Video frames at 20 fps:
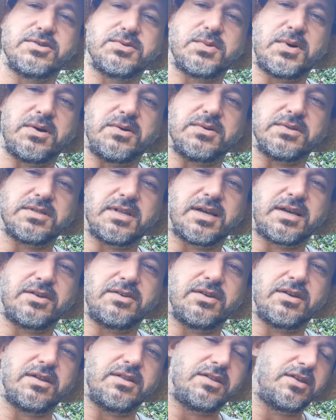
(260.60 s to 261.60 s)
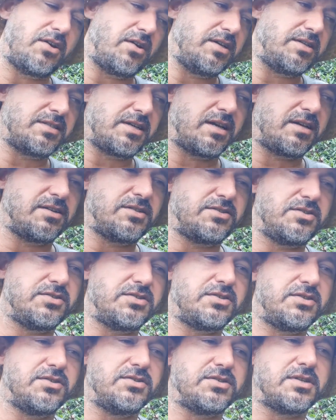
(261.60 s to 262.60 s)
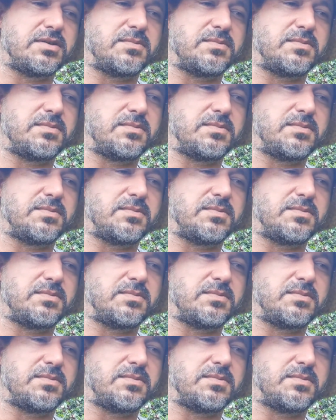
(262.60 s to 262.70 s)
well. It was like the early settlers used to use it